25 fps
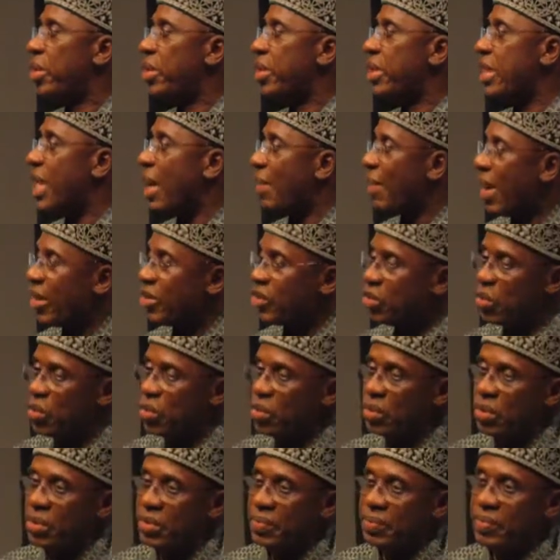Damaturu
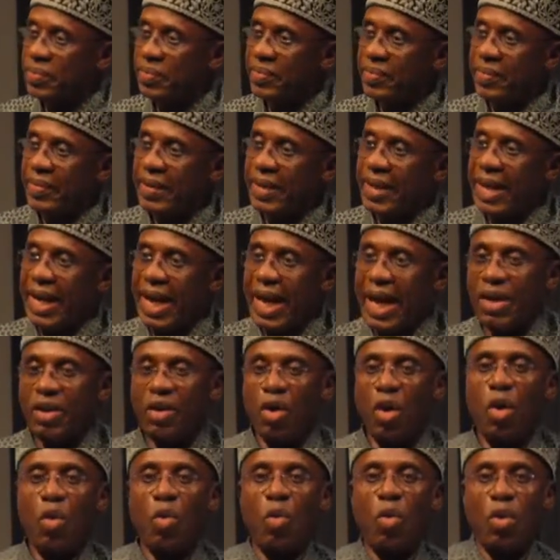and
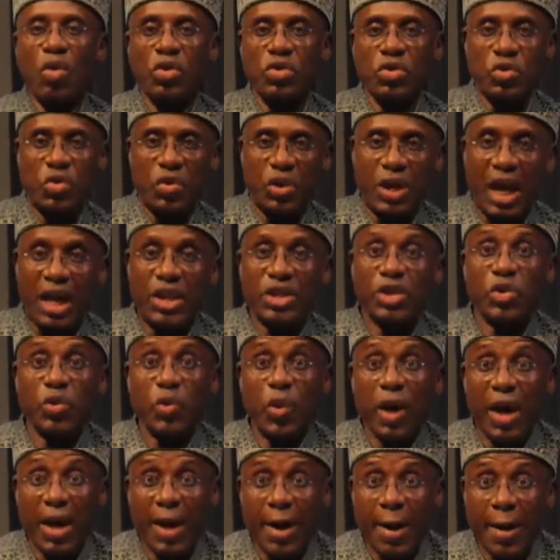onwards to
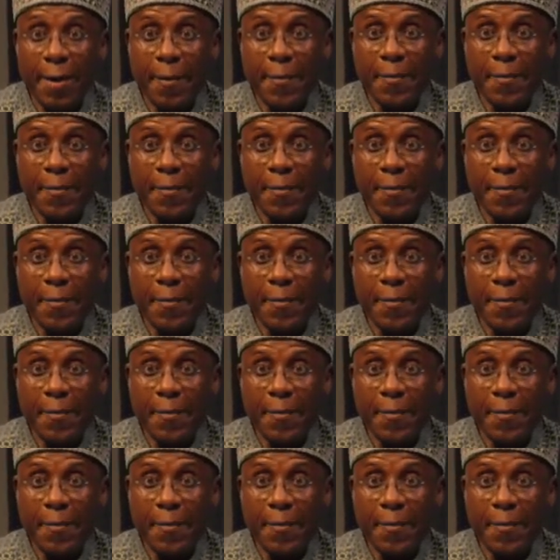Gashua,